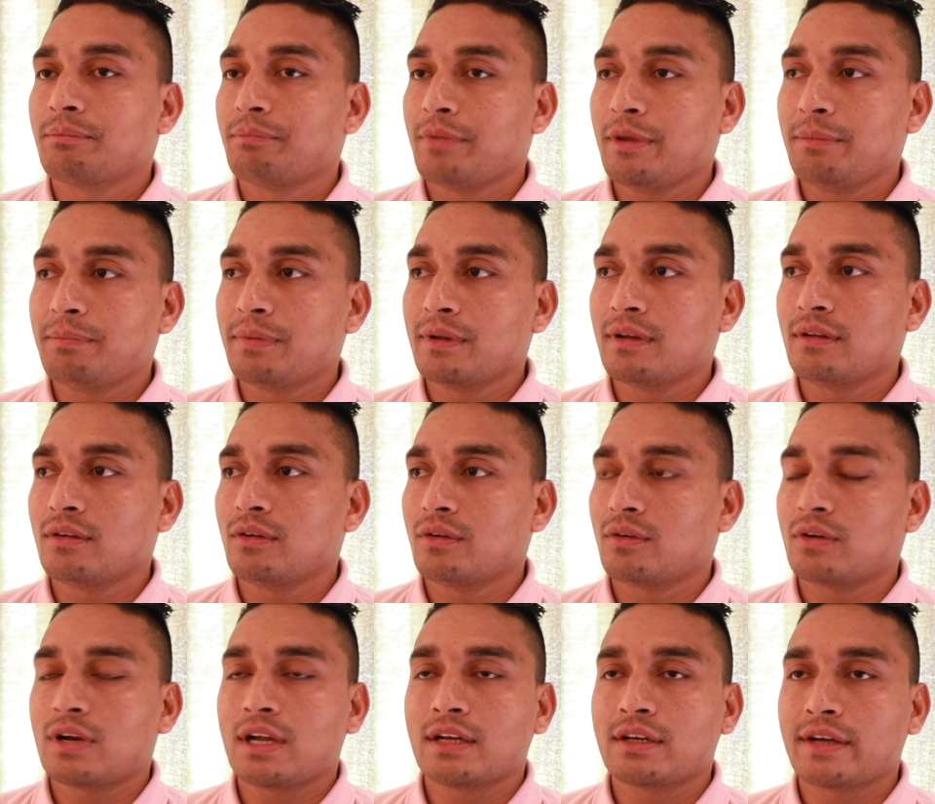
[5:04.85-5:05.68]
people
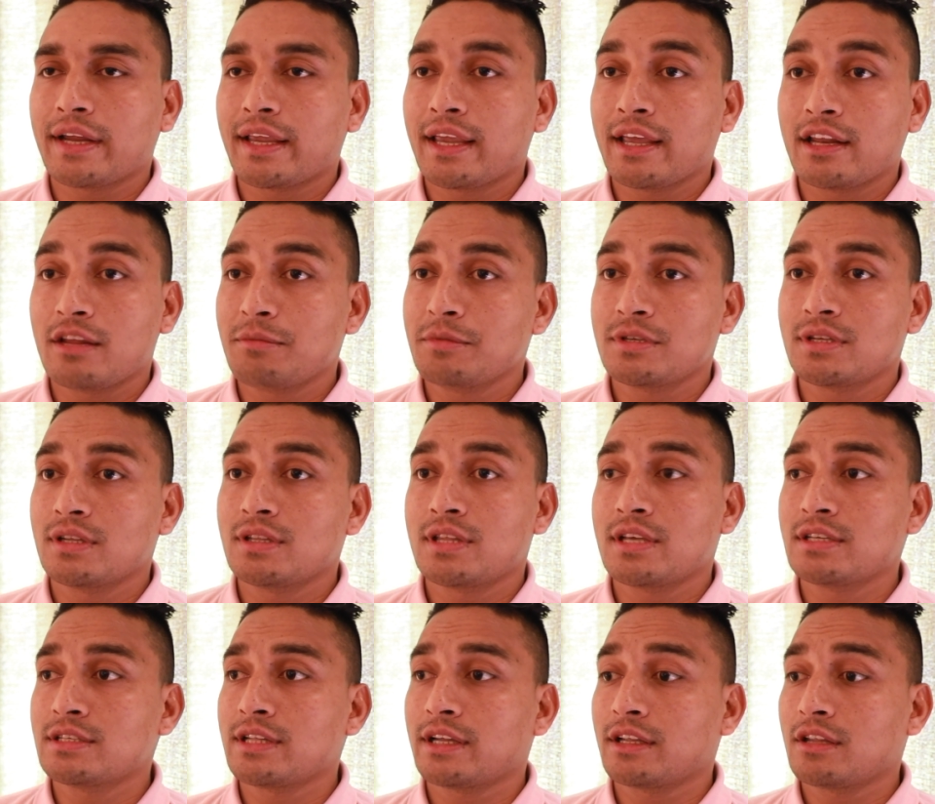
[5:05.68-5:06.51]
or other academies and
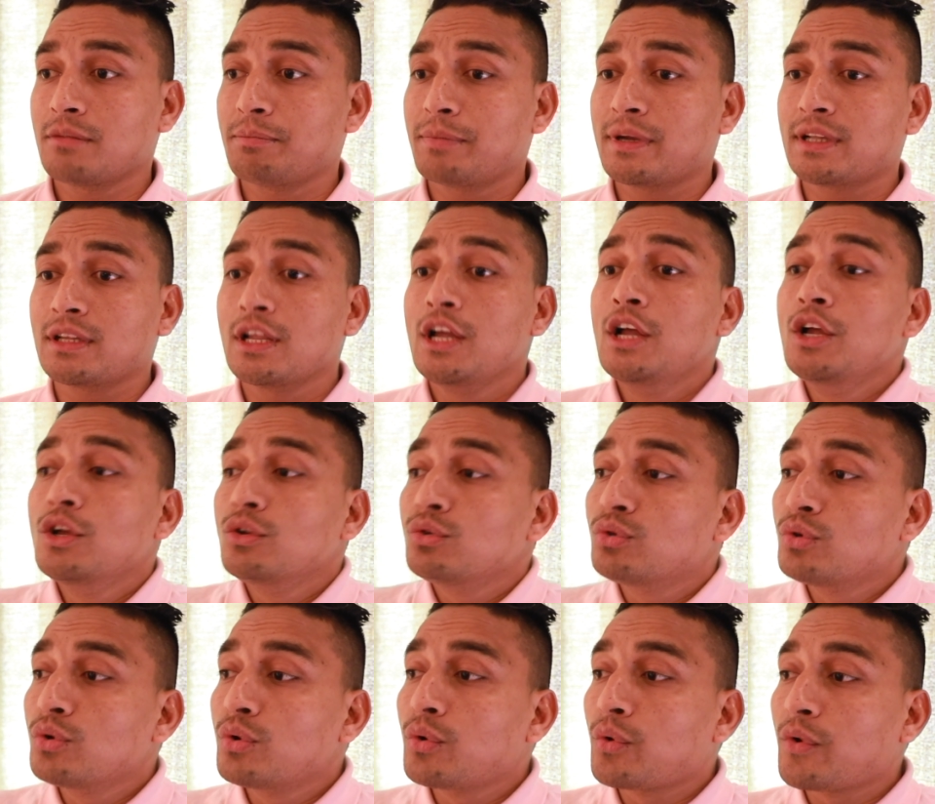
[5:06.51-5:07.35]
things like that. But
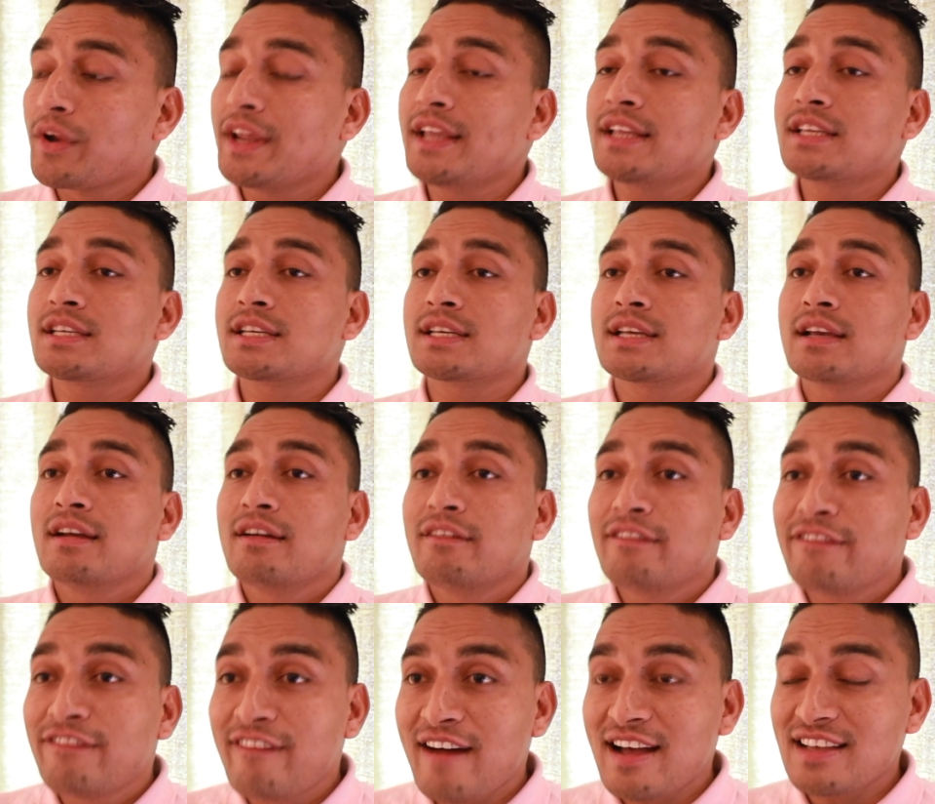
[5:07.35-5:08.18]
to reach
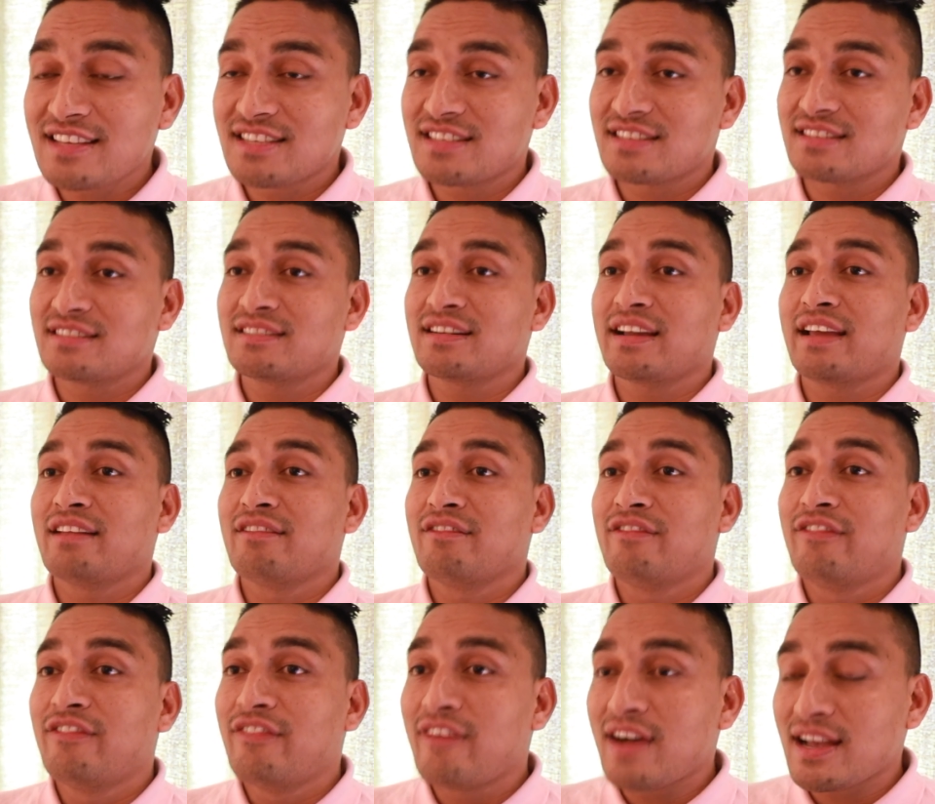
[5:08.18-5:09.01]
faster
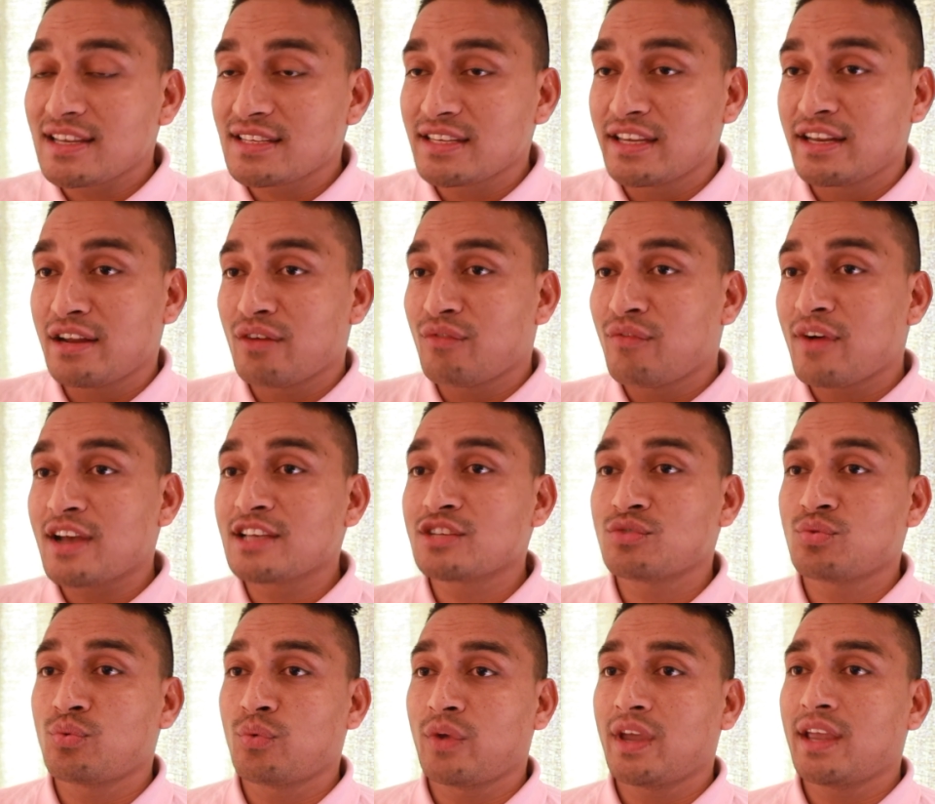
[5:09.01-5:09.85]
and vast in a
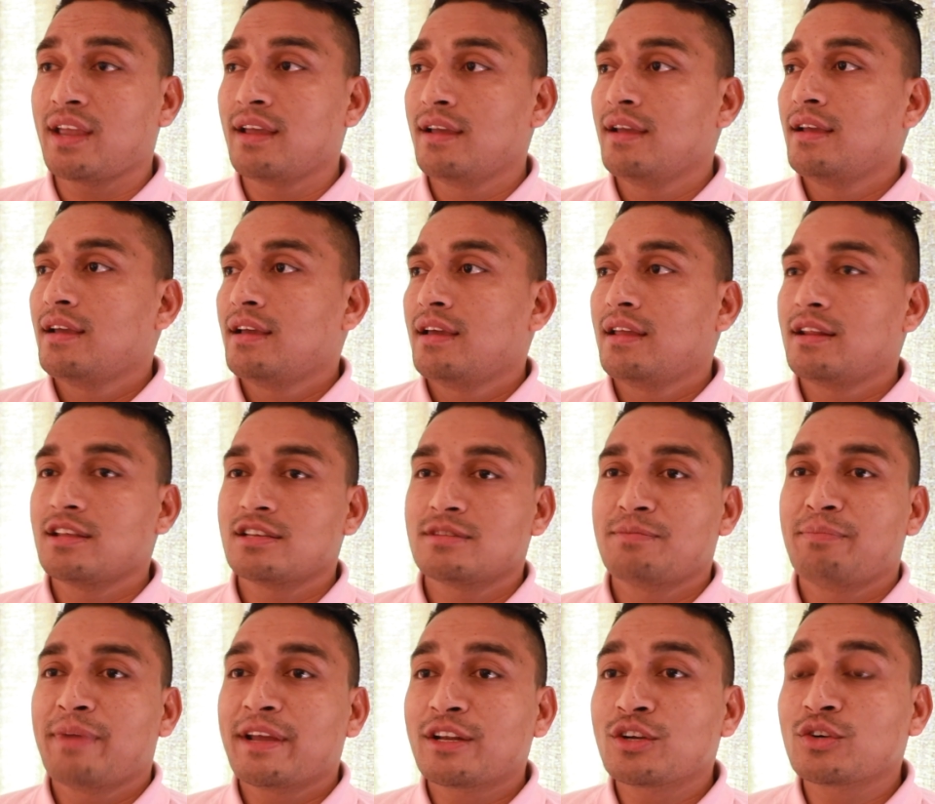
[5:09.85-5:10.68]
vast way, it
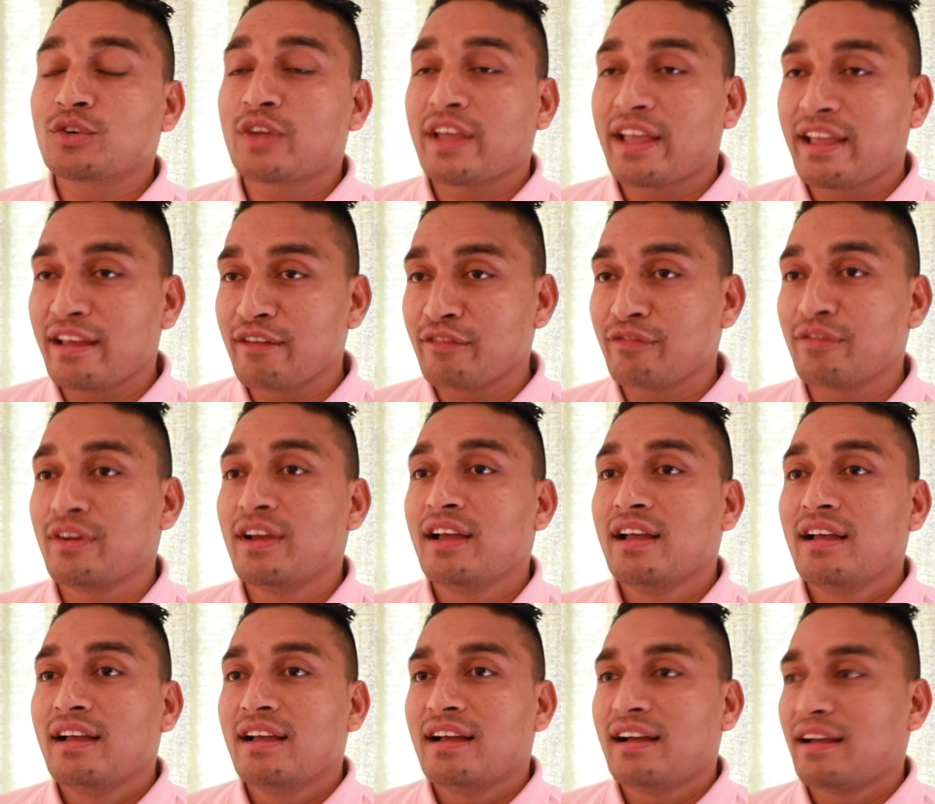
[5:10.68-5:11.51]
is better to have
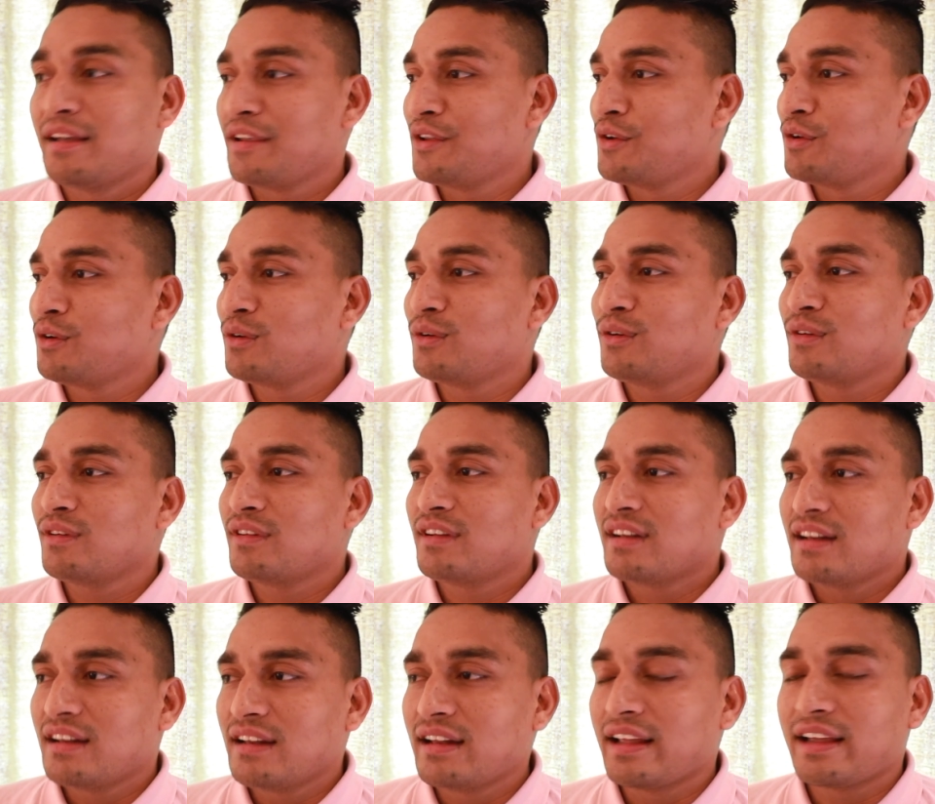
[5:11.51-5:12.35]

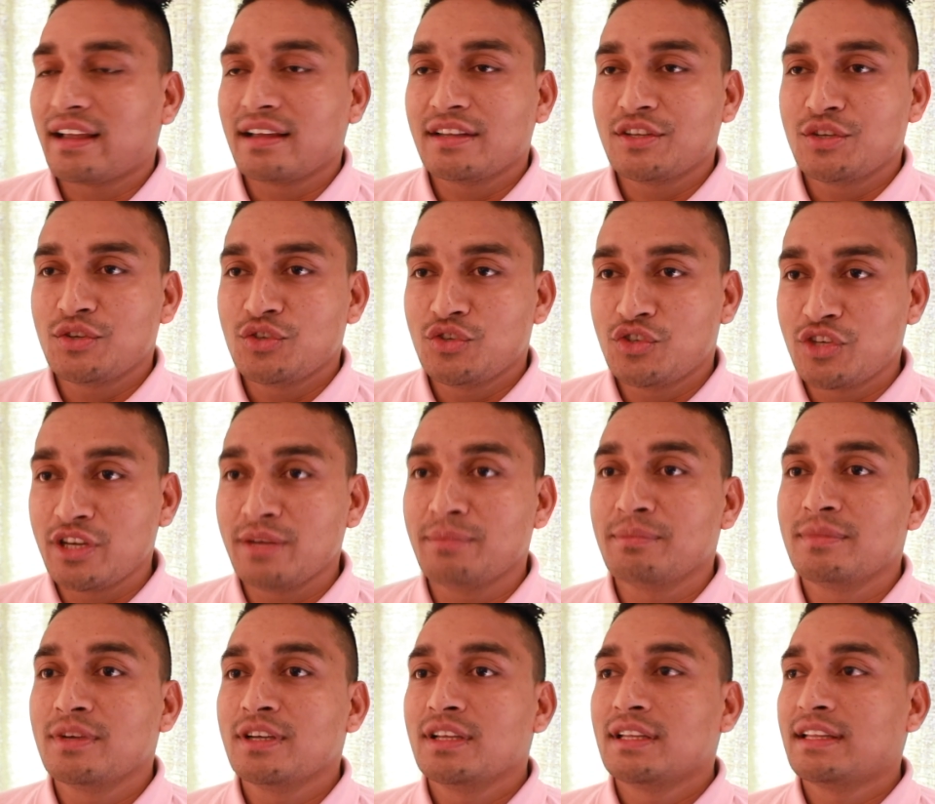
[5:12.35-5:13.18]
like a
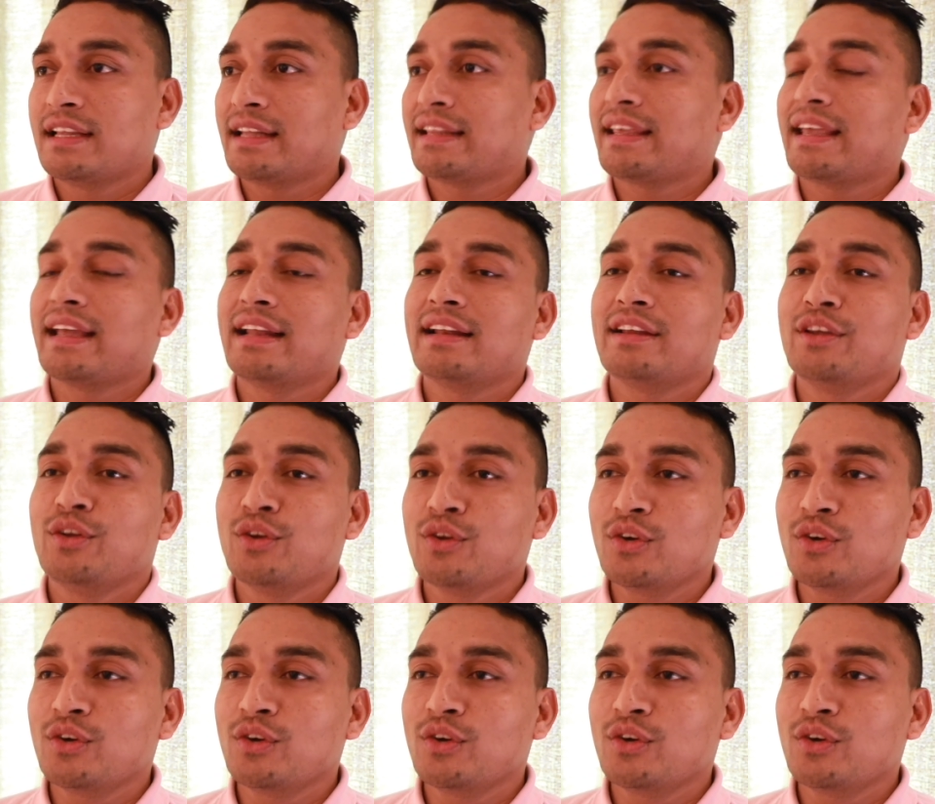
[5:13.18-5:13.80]
gym that can